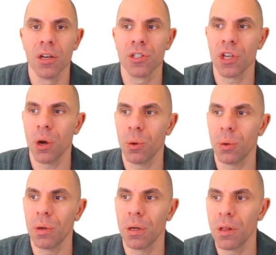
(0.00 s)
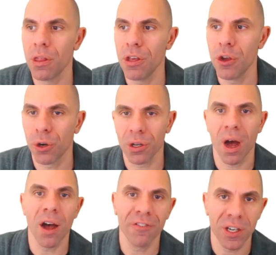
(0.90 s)
So your
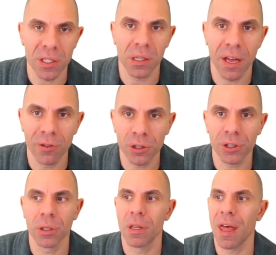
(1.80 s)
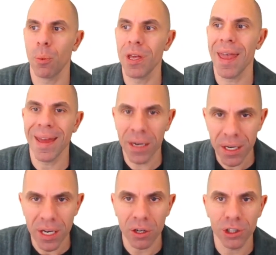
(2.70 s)
confidence level that we end
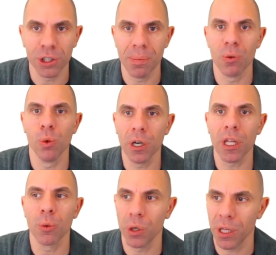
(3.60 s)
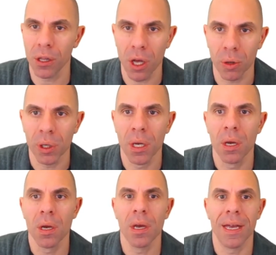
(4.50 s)
here should be really, really low.
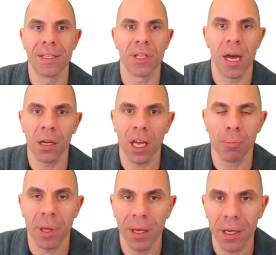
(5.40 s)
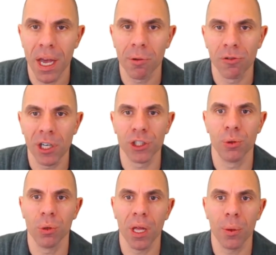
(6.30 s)
It's kind of like playing a game of
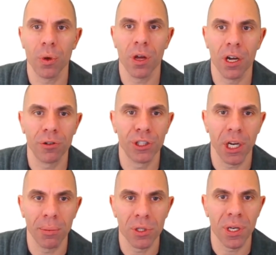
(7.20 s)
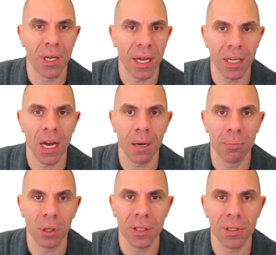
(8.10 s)
Russian roulette with 100 chambers and 99
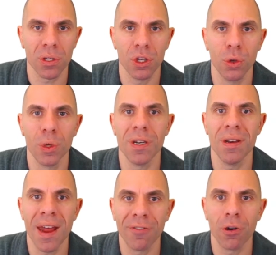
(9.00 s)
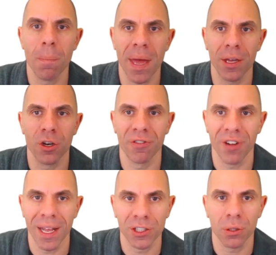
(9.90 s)
bullets. You would never bet your
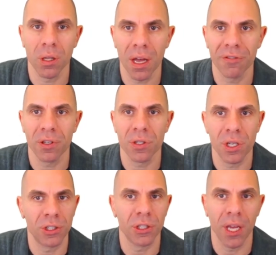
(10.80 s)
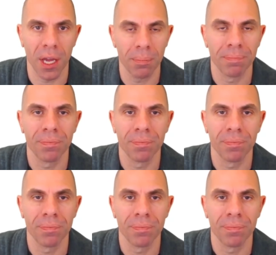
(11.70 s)
financial life on such a game.